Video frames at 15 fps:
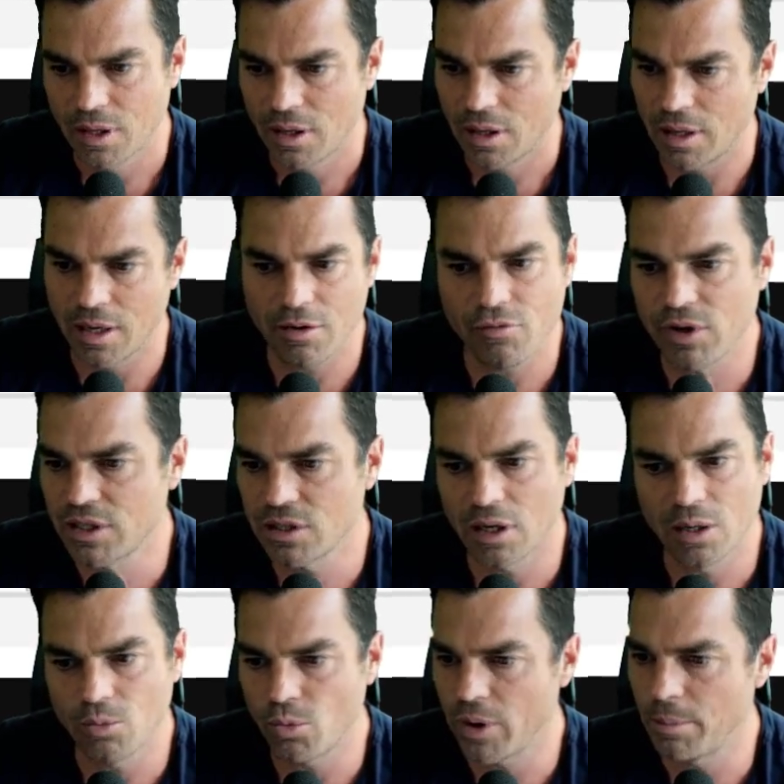And every
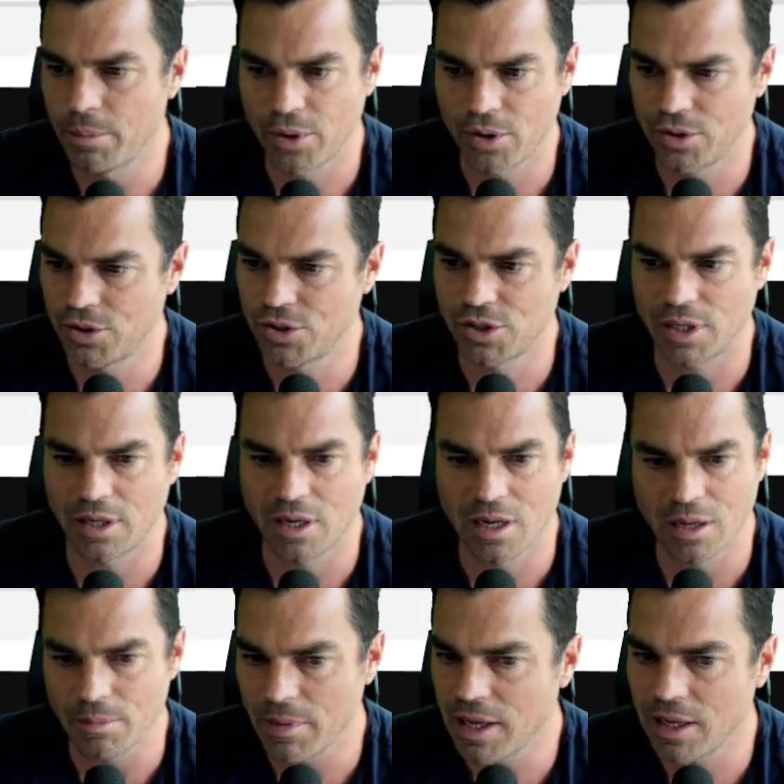time we push a
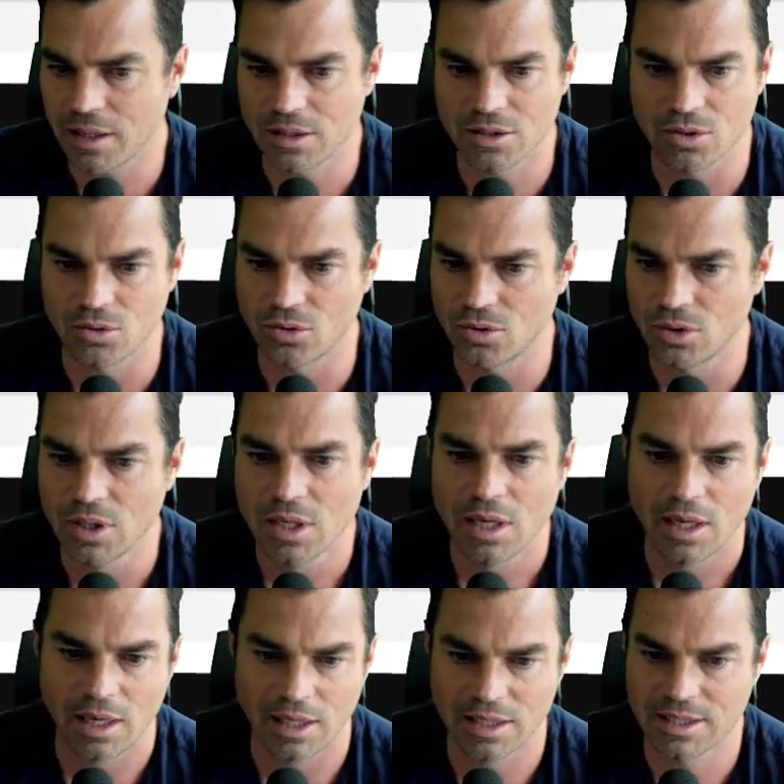commit or
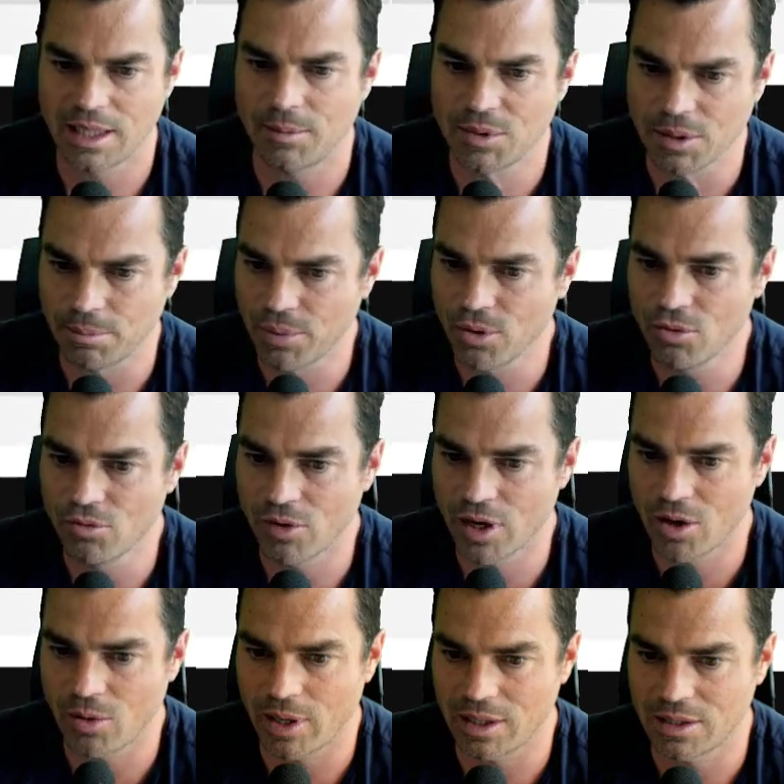accept a pull
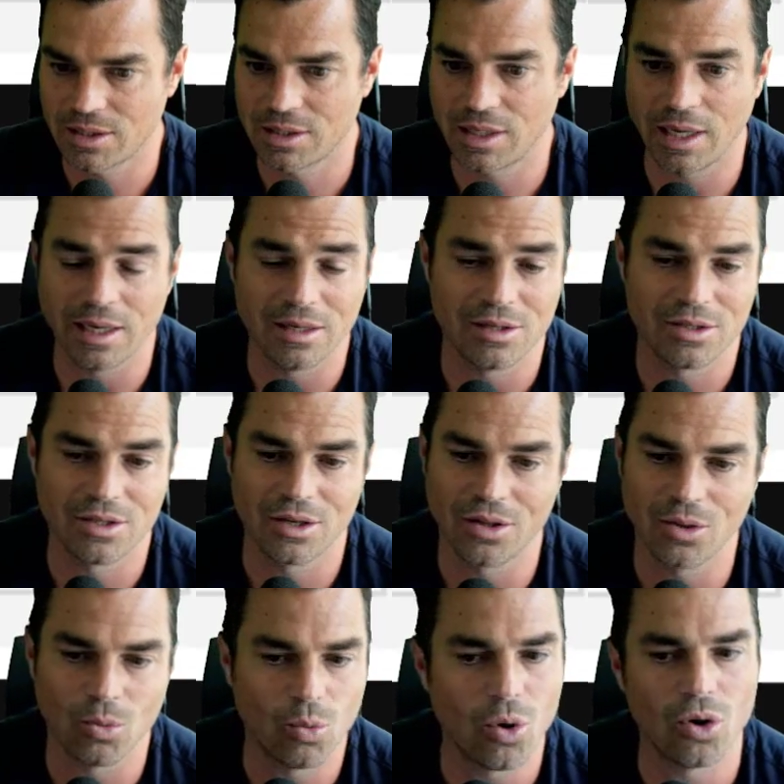request into
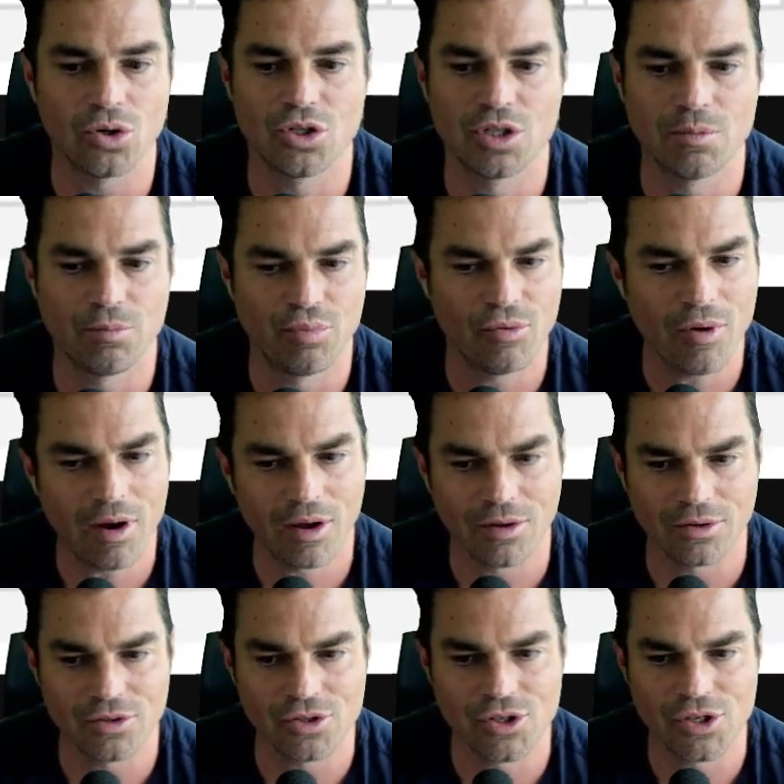the watched
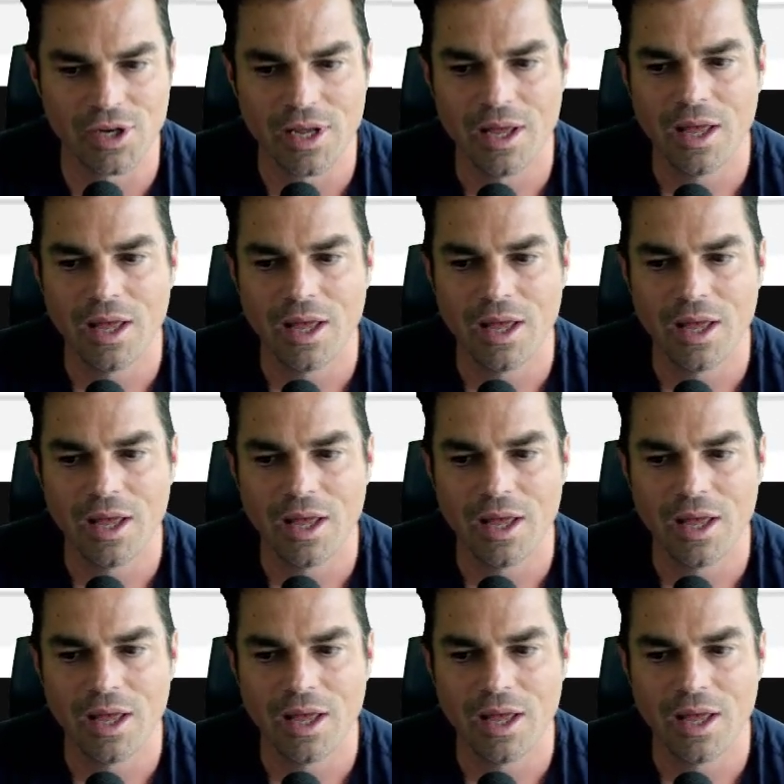branch,